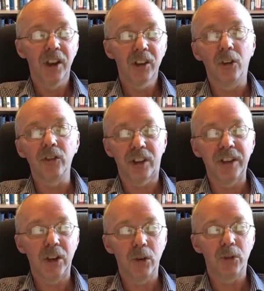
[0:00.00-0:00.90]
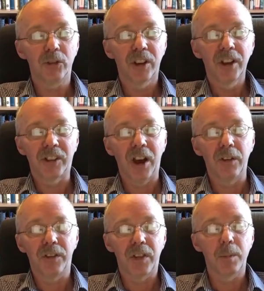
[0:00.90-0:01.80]
continues
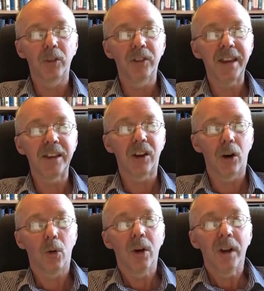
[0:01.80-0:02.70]
south of the Mondego,